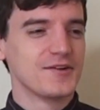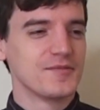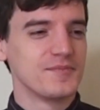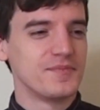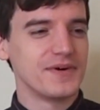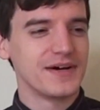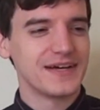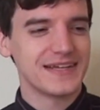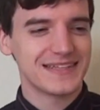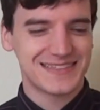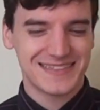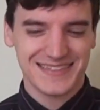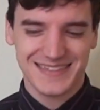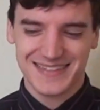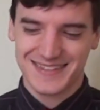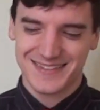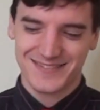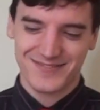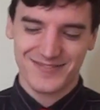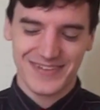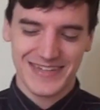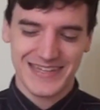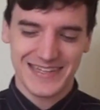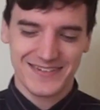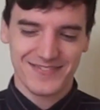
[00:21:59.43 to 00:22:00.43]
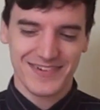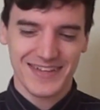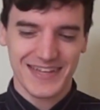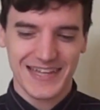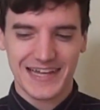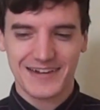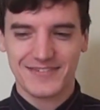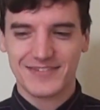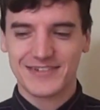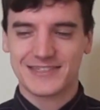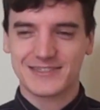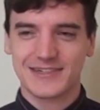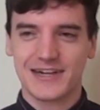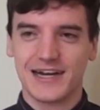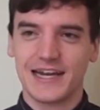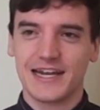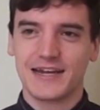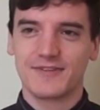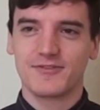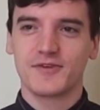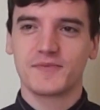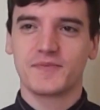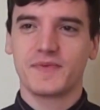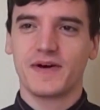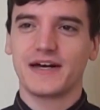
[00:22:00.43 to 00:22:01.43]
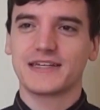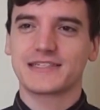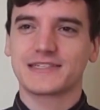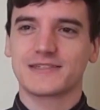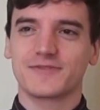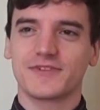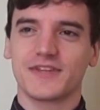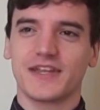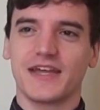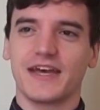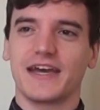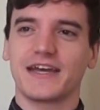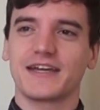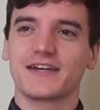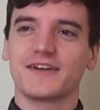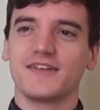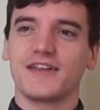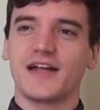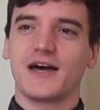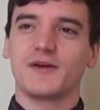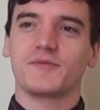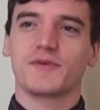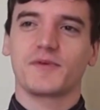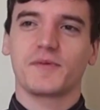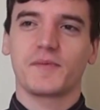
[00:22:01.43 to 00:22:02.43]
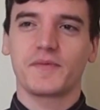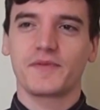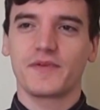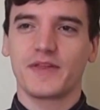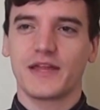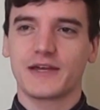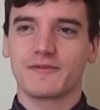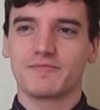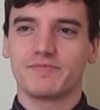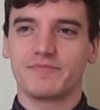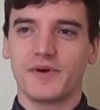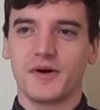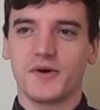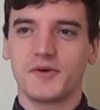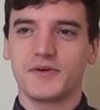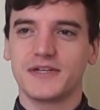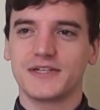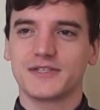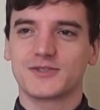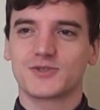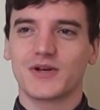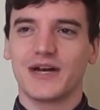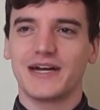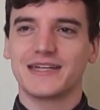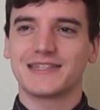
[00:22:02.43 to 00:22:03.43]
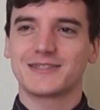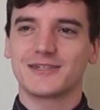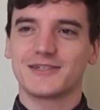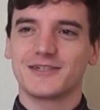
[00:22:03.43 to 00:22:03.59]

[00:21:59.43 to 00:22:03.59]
but like we tried every possible angle. I remember like Bowie tried